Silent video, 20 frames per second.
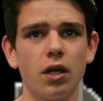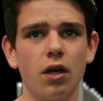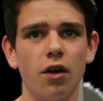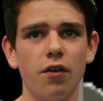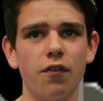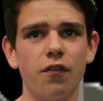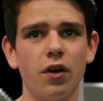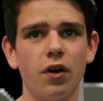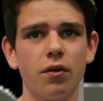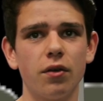
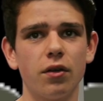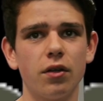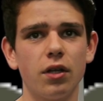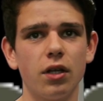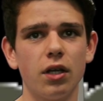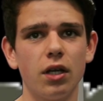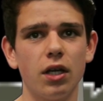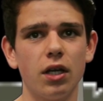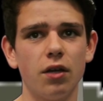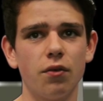I found
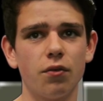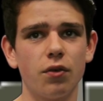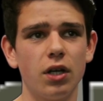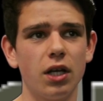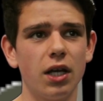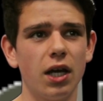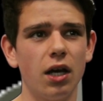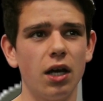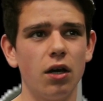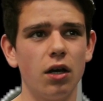it
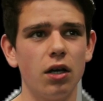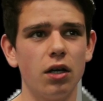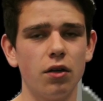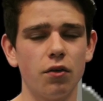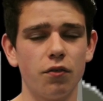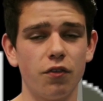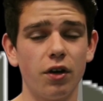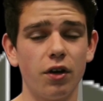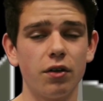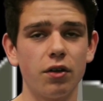
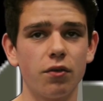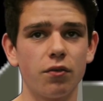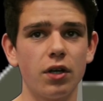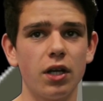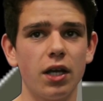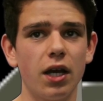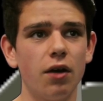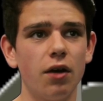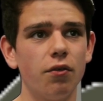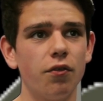
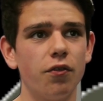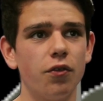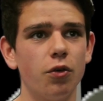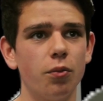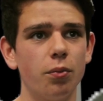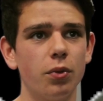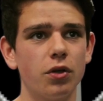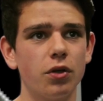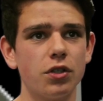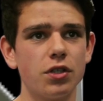really
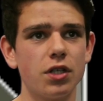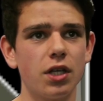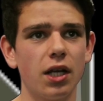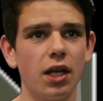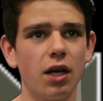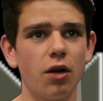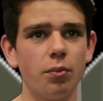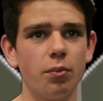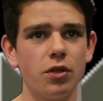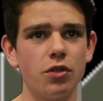helpful because it
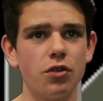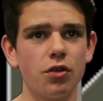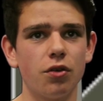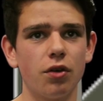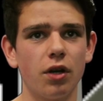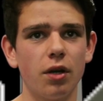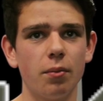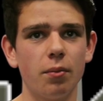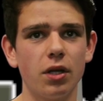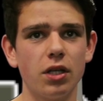allowed me to
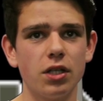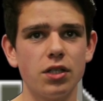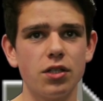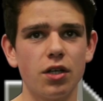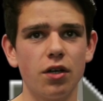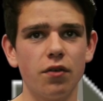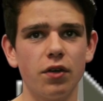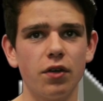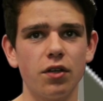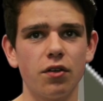create many
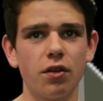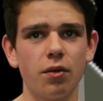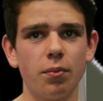surveys